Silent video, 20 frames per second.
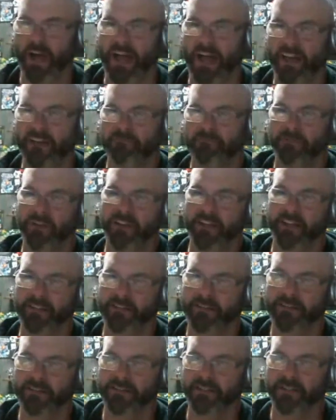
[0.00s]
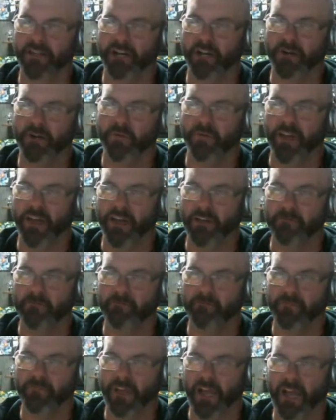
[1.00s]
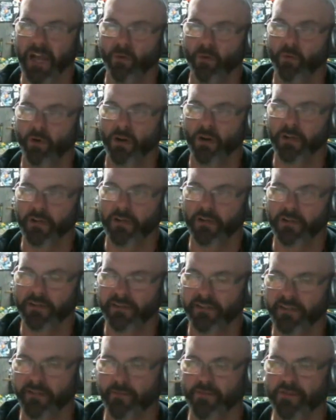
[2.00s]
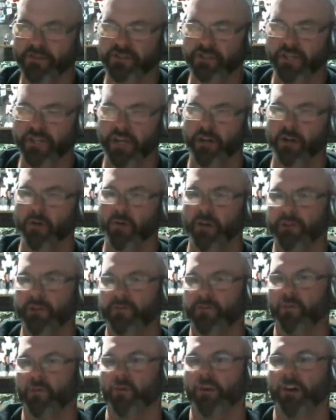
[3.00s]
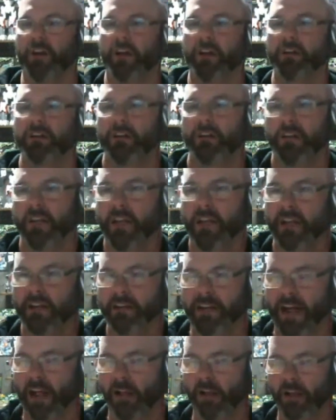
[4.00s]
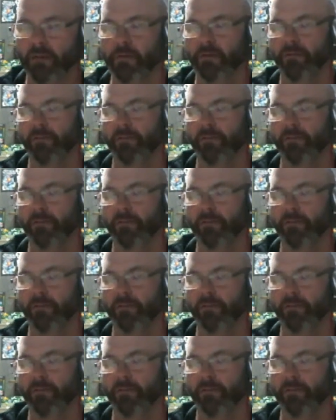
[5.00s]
have plans, that I want to see for the show and for not only but